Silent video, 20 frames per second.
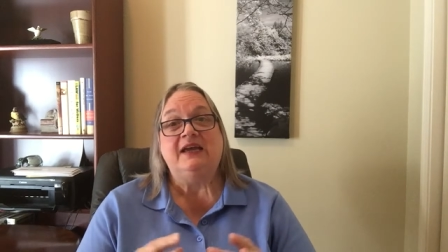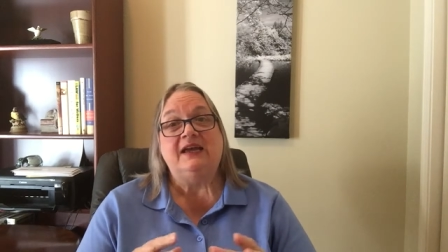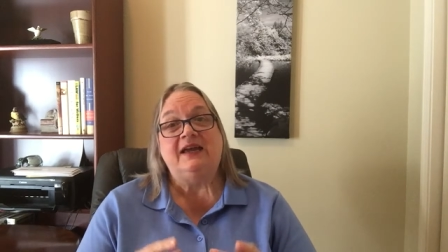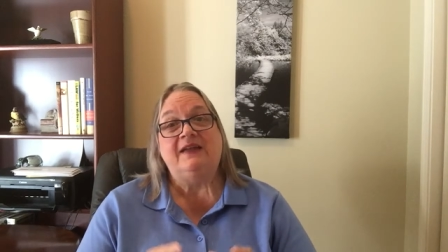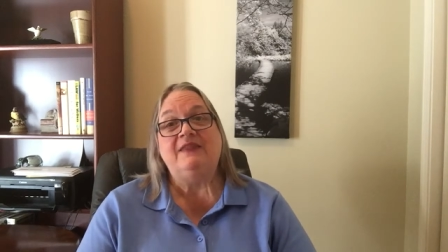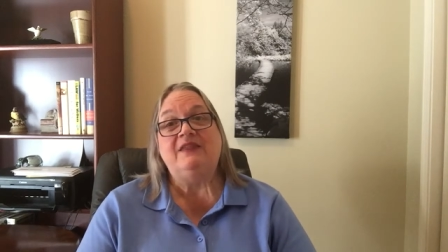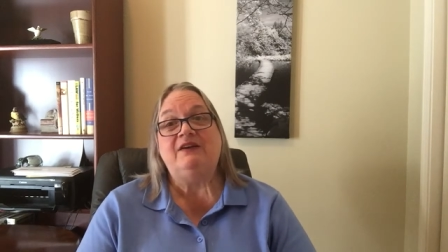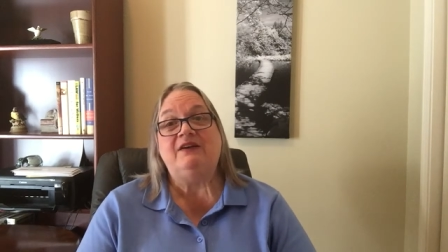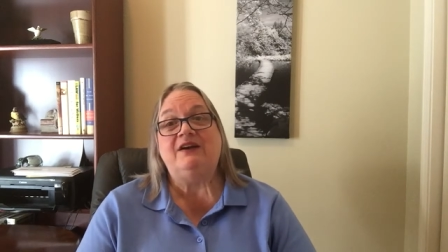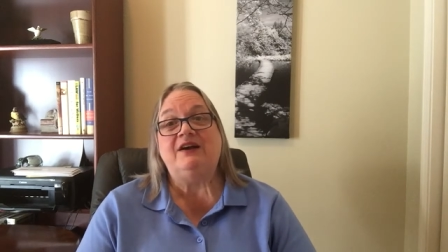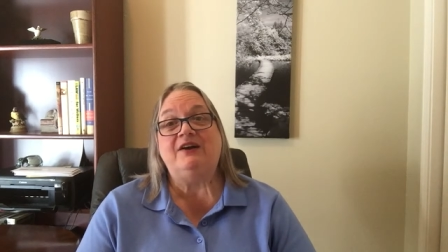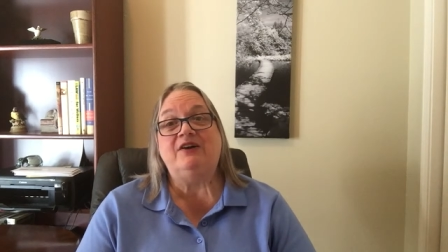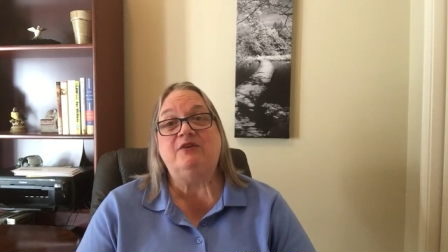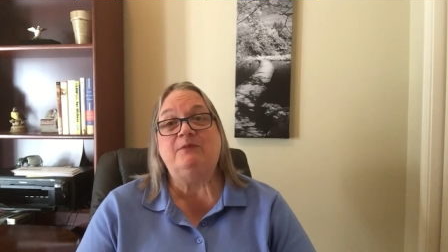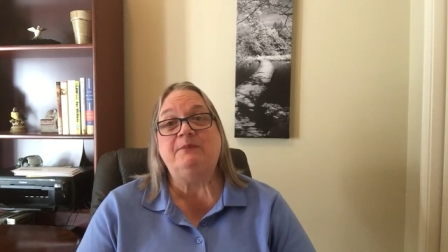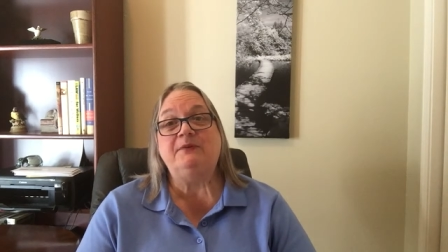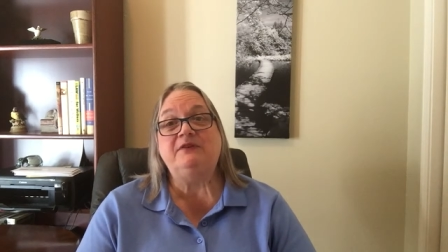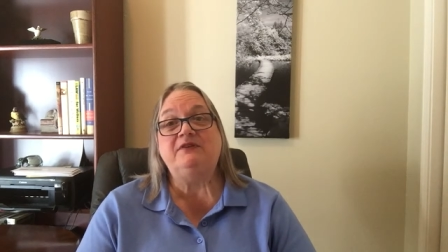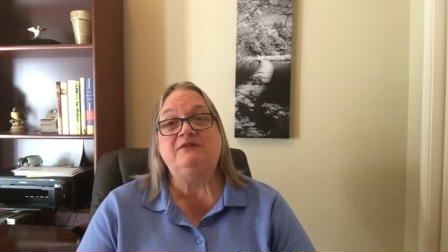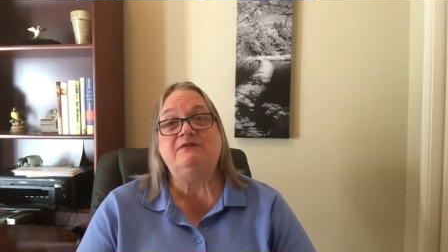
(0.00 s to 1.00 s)
And they'll
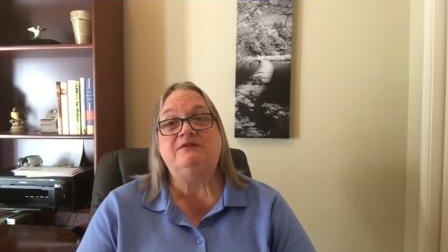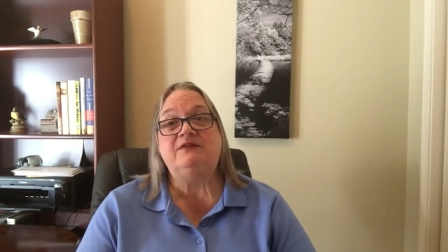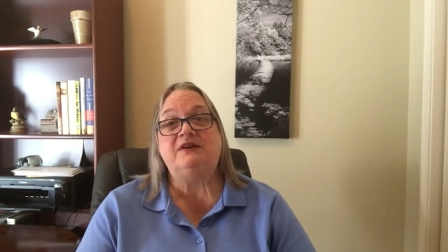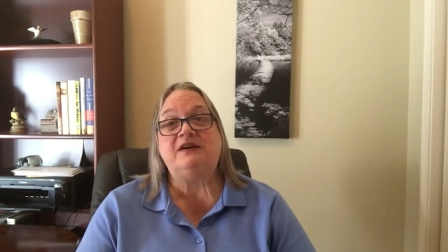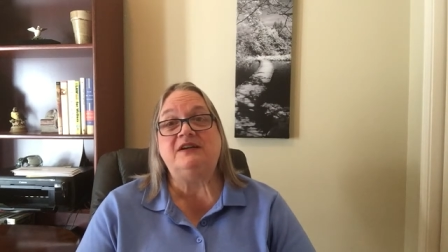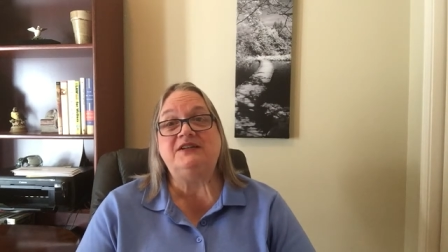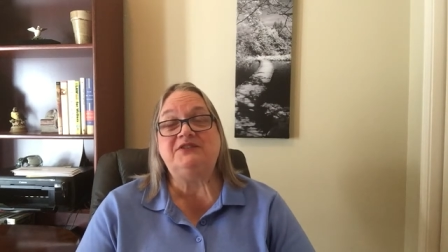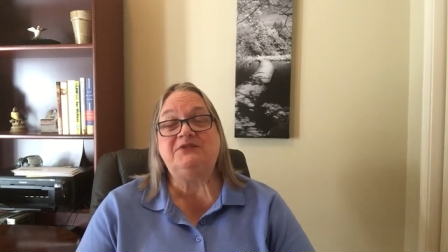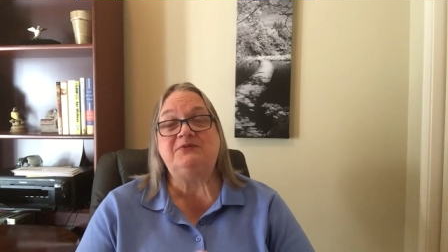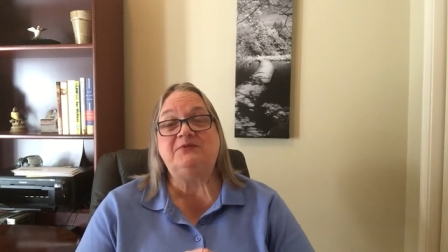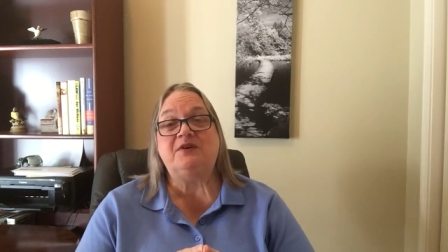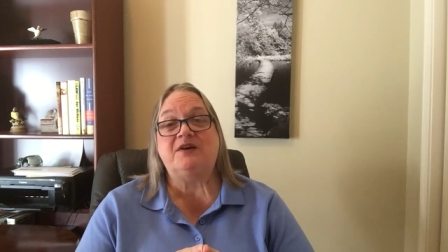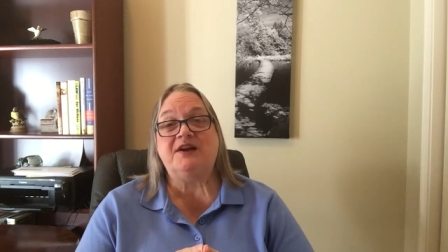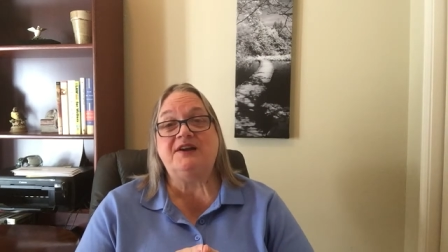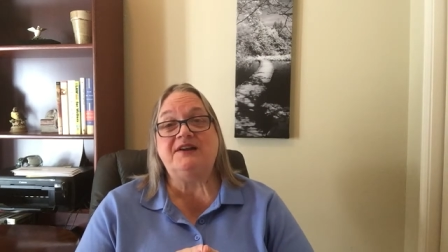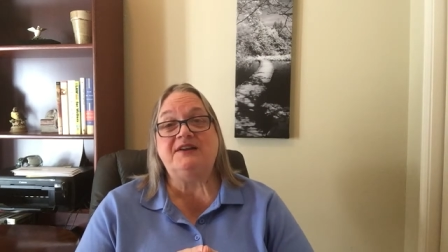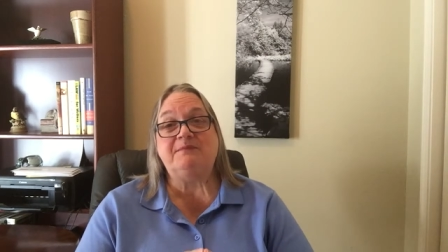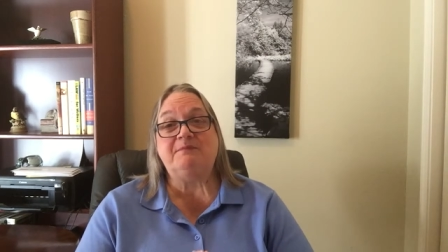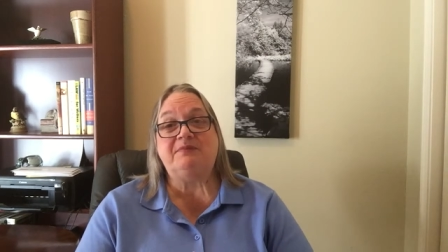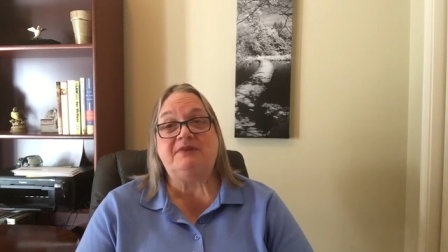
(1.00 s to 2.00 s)
help you devise a writing